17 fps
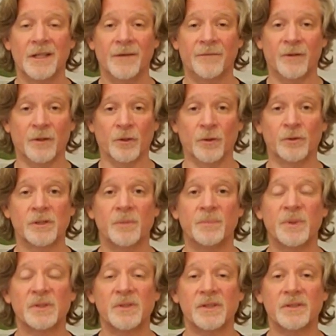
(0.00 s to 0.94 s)
If you lose the
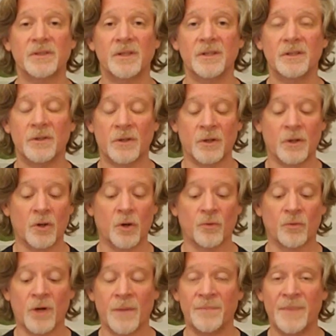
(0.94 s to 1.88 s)
position, you can
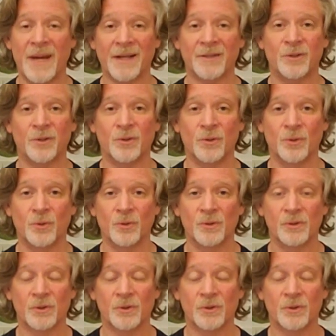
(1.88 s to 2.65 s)
go right back to